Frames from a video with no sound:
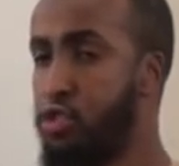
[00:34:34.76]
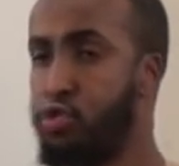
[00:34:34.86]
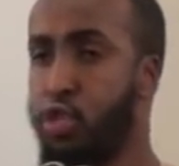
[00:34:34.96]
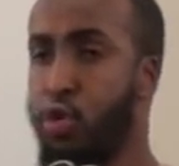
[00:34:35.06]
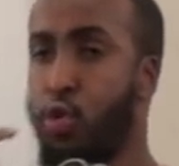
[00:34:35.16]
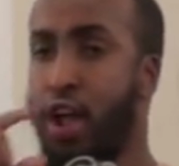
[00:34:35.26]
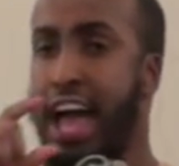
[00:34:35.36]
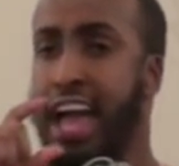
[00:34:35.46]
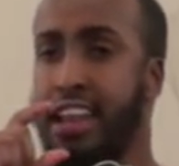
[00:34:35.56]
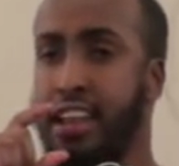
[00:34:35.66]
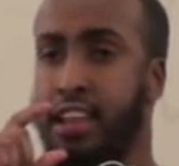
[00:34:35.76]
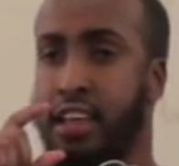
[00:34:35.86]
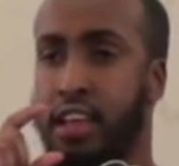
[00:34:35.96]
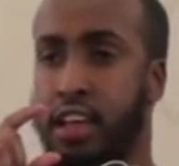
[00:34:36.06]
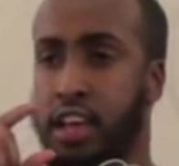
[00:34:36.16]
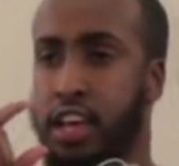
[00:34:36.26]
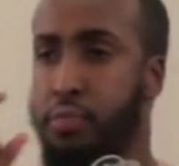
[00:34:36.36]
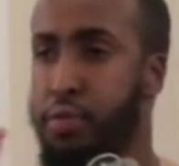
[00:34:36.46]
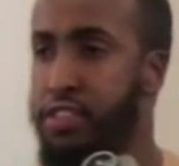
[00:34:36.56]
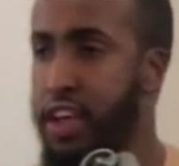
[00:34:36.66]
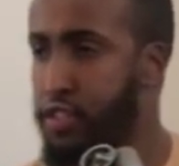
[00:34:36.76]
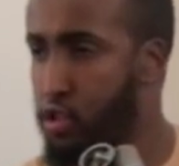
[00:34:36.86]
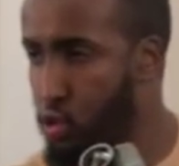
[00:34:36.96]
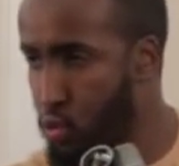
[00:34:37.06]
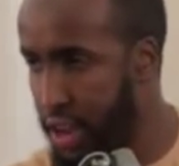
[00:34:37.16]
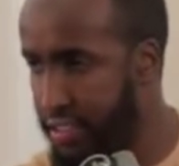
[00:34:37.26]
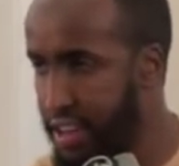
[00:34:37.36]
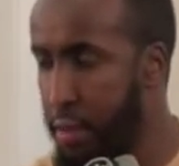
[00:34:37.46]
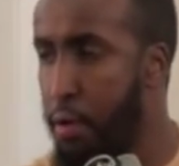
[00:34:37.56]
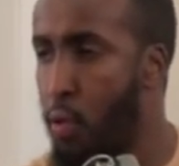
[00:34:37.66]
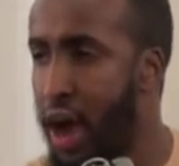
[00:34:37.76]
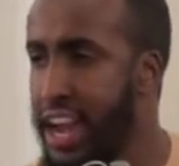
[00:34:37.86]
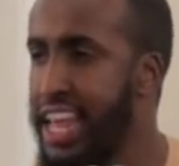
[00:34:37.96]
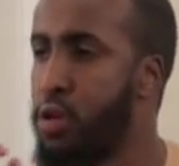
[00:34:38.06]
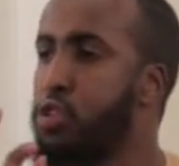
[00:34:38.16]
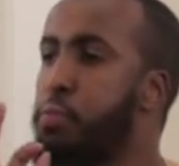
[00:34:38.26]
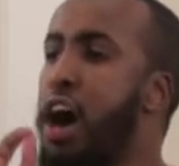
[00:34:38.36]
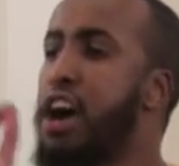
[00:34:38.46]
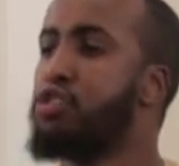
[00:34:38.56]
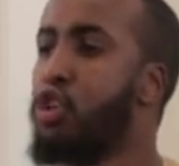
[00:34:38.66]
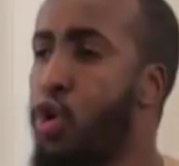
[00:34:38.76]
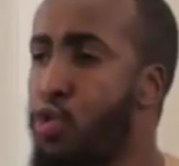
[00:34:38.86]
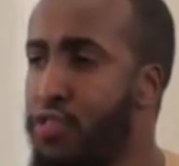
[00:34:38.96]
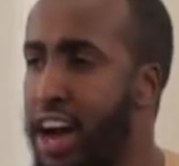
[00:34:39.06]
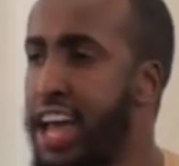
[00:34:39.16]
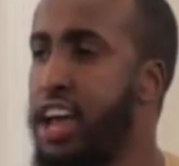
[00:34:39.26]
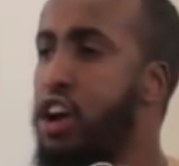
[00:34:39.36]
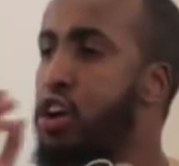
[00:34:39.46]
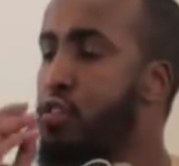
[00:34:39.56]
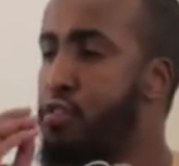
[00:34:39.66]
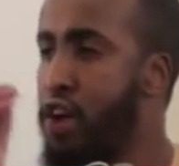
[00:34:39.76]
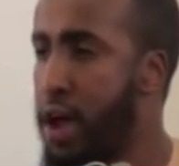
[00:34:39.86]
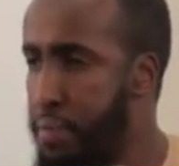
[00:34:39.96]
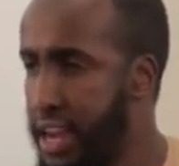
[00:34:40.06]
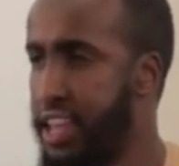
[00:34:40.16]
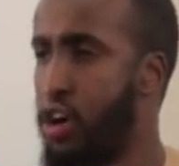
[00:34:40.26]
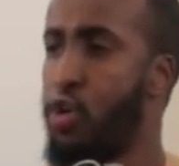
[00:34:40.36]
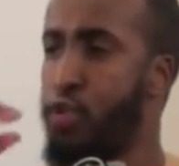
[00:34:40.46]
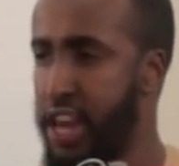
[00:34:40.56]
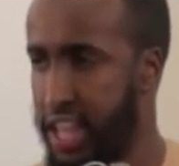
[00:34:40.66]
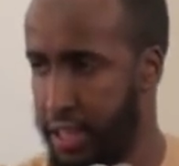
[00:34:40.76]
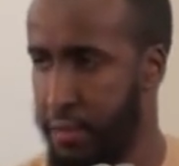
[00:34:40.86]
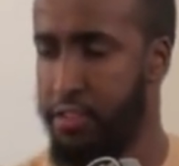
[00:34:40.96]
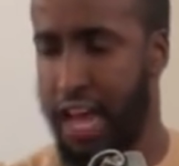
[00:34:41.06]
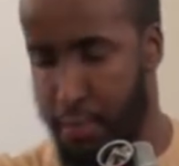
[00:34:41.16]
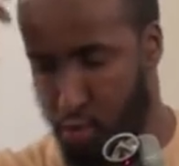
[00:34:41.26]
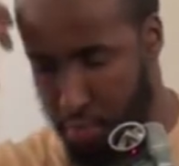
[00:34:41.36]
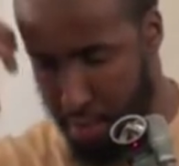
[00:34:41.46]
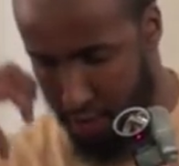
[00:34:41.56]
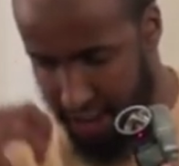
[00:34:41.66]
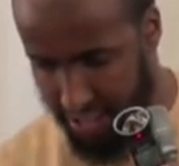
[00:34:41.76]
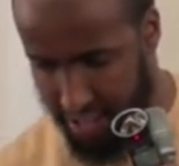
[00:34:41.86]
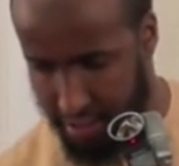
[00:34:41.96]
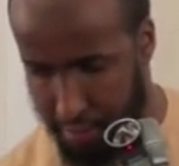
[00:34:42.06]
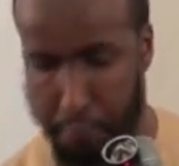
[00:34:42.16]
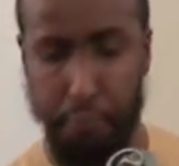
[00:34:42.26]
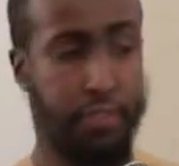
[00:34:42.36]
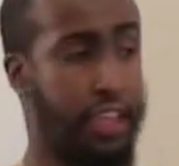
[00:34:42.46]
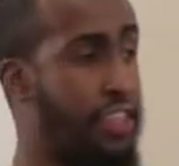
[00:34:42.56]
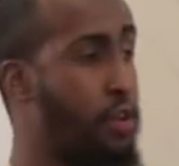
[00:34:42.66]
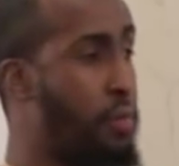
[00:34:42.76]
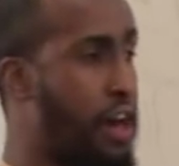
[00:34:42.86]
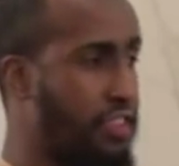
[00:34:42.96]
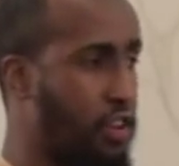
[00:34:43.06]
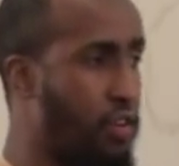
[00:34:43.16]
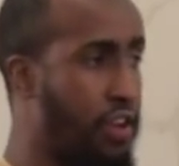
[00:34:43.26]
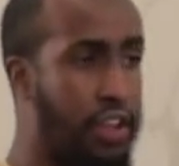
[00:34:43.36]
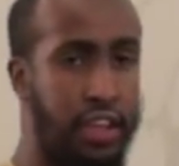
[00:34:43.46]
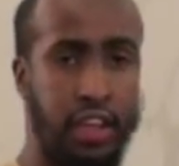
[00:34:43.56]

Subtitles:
So the Quran is preserved in 2 ways. Number 1, it was passed over verbally, orally. Sahabas were memorizing it and they were passing on.